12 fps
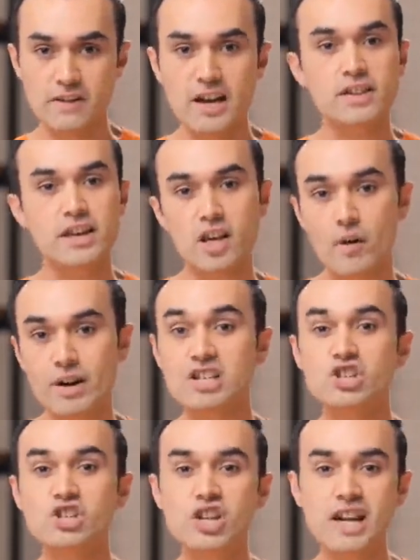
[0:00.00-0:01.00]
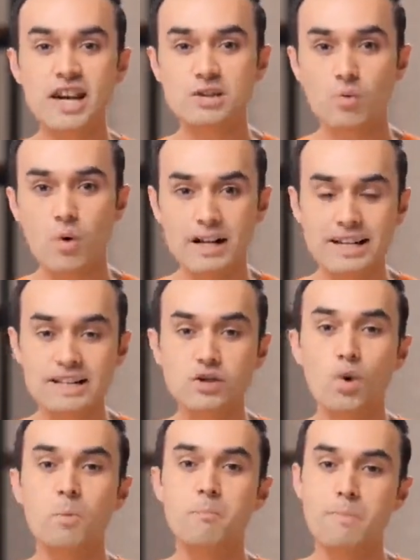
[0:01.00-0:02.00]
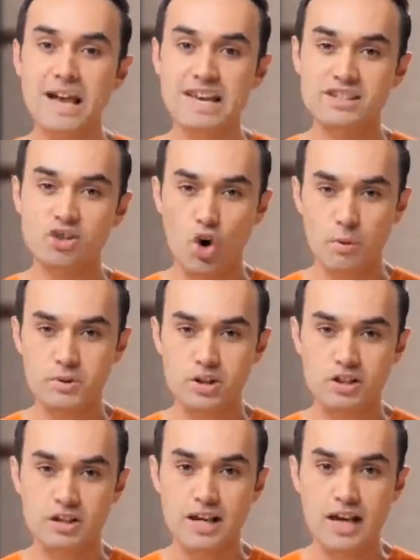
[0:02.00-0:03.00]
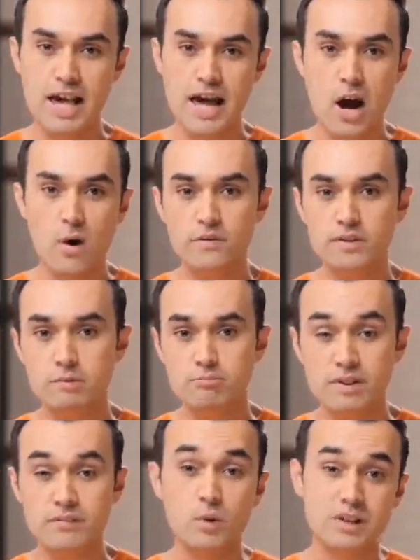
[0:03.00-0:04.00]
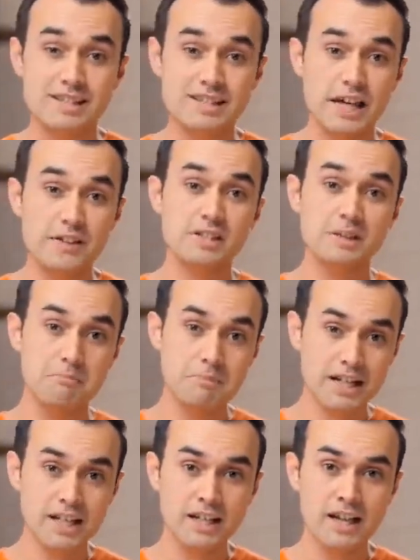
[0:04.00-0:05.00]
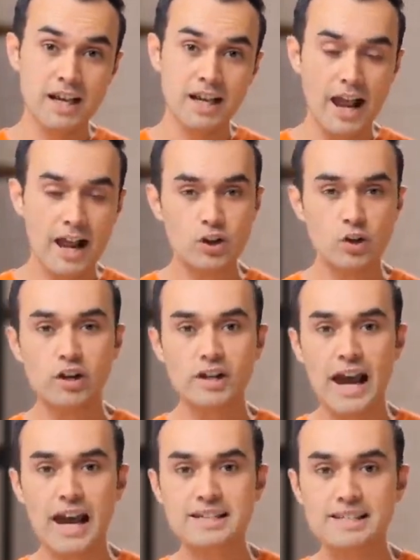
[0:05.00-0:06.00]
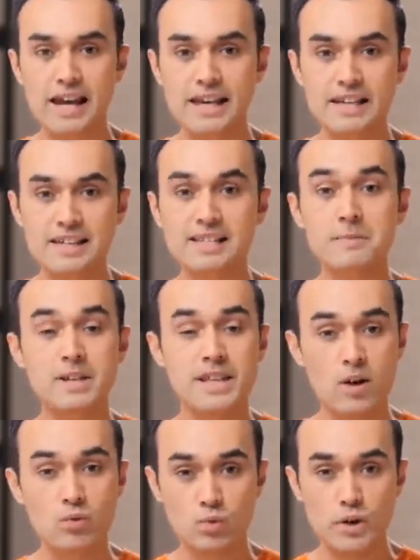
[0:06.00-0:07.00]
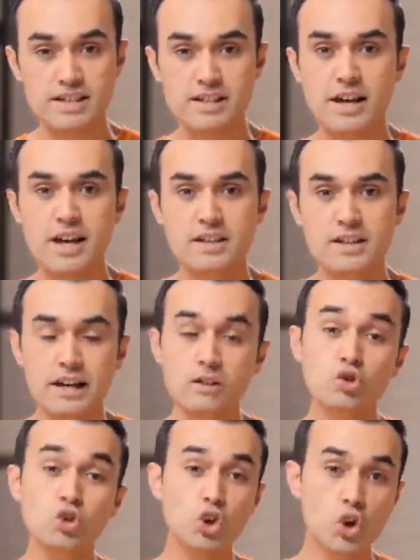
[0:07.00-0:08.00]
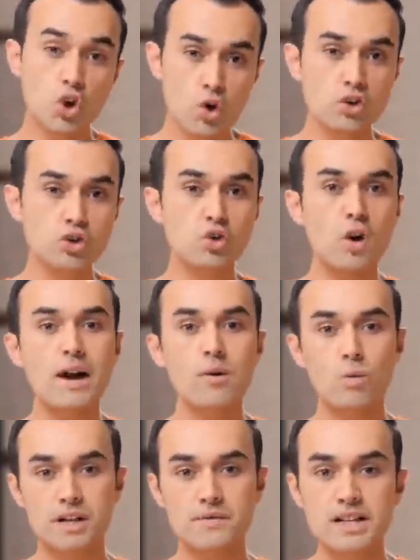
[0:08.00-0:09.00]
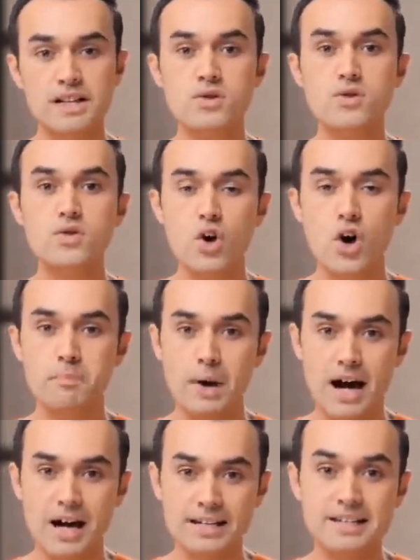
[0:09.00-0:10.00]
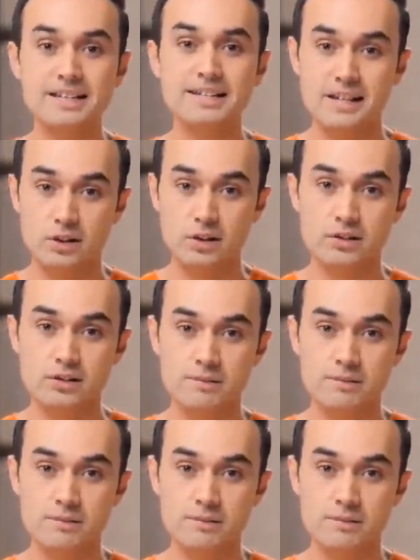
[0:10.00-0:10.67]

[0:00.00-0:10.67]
then going to GS1 is your best option. However, if you want to save some money and you're okay taking some of that risk, then you could try one of these third-party sellers.